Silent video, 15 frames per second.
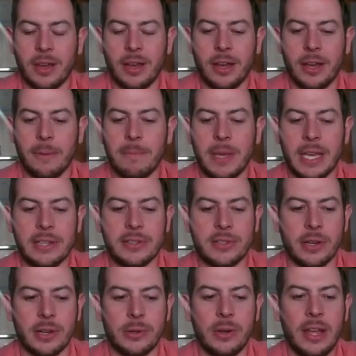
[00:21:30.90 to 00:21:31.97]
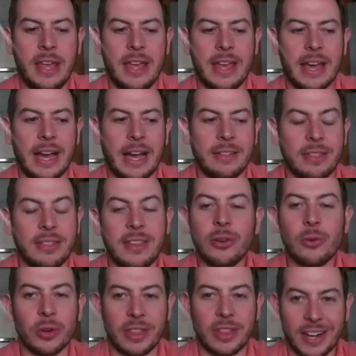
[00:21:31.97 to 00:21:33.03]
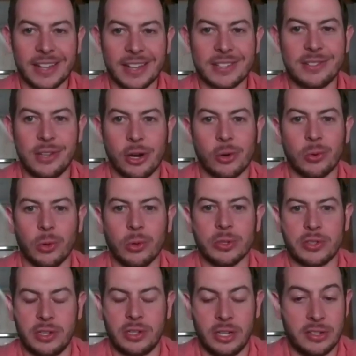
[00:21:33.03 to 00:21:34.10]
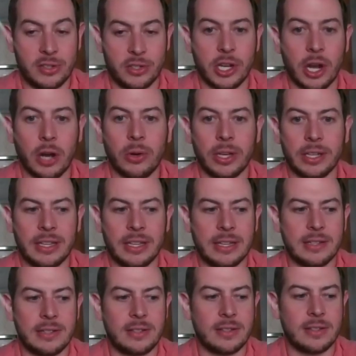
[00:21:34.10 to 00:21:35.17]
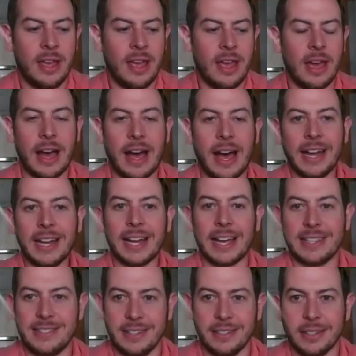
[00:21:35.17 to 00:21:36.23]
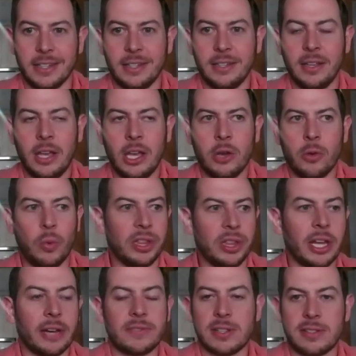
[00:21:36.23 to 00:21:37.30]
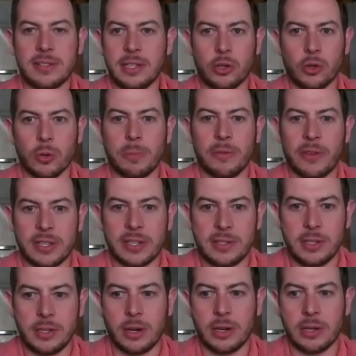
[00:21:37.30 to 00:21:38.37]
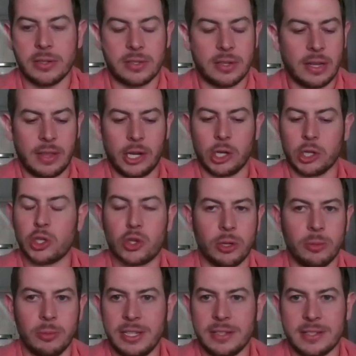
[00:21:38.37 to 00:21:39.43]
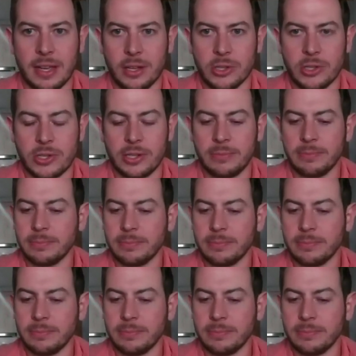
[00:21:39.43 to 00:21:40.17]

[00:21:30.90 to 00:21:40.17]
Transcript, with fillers: Um, and so I think where that SDR role is, is going is I ideally would love to see a group of SDRs that are extremely intelligent,